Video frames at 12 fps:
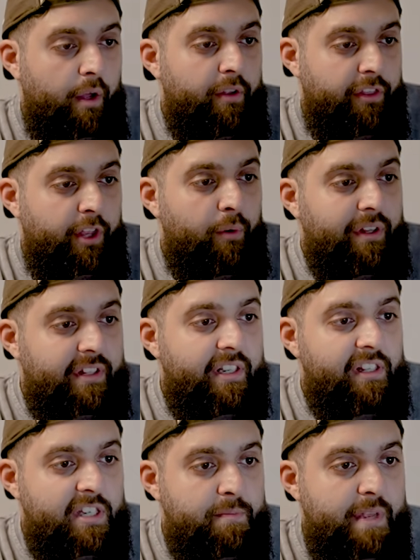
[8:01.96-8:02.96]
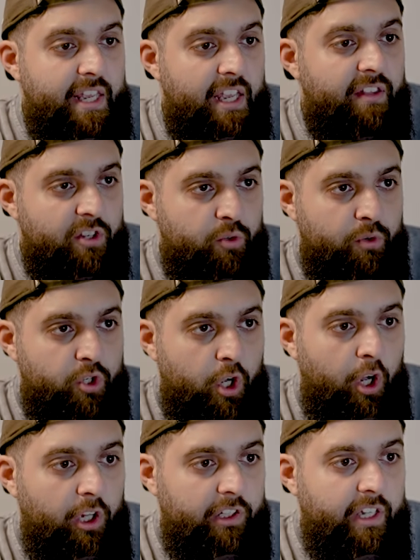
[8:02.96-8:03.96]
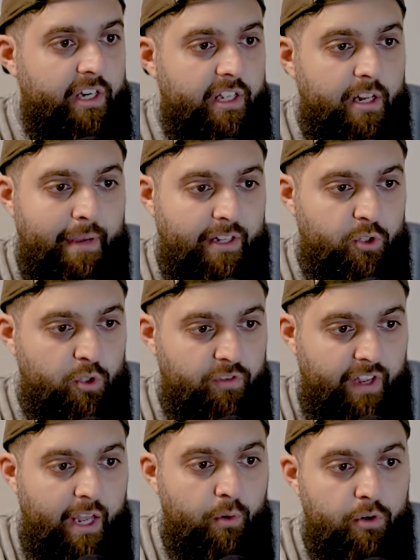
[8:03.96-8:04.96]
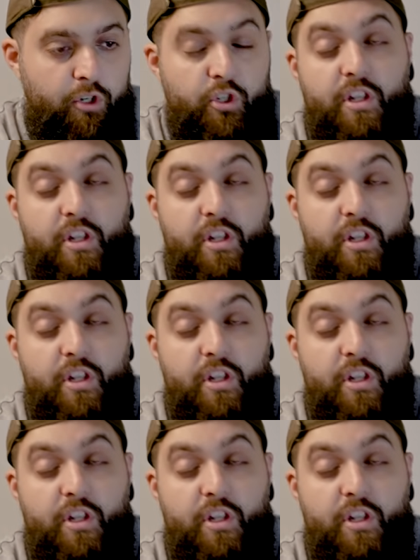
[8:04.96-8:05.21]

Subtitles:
Theoretically speaking, this was all done in a matter of hours.